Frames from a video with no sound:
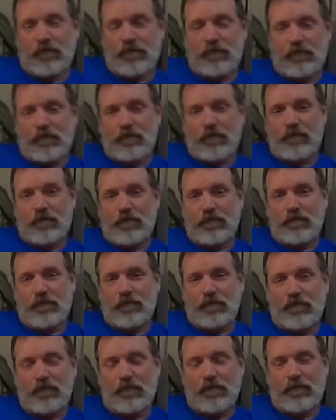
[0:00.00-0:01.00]

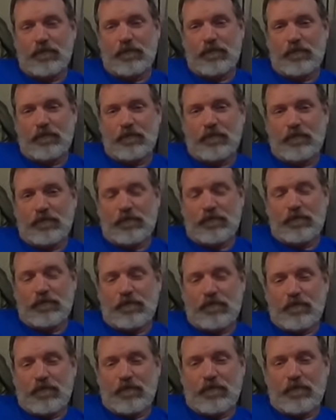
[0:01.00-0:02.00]

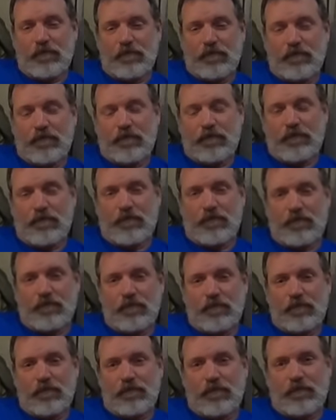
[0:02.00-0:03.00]

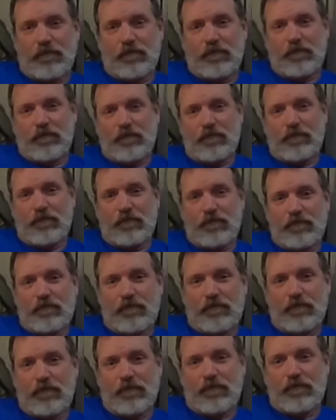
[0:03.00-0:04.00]

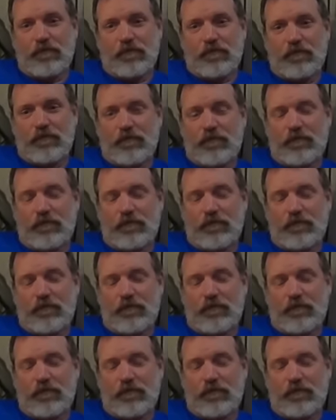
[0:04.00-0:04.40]
The person shown says nothing.